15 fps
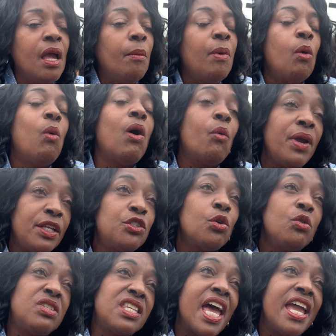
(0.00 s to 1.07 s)
But what we
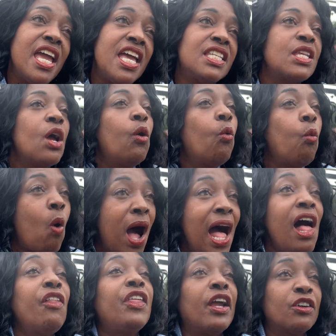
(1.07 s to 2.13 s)
do say is
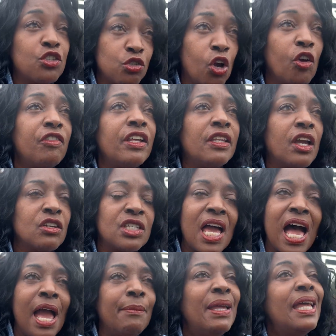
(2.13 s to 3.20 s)
while they're serving their
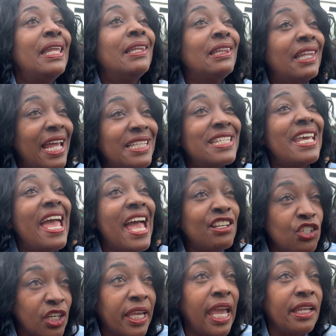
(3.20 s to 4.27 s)
time, let's
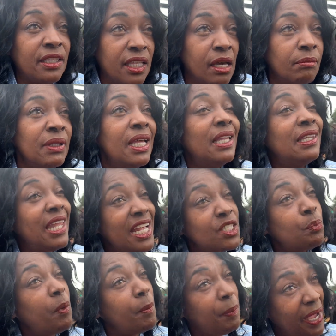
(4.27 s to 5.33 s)
educate them. Let's
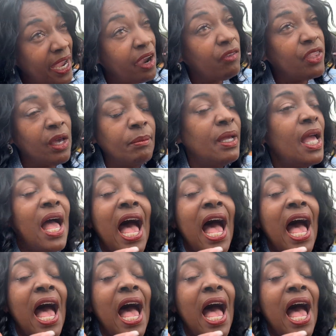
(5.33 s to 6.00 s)
prepare them.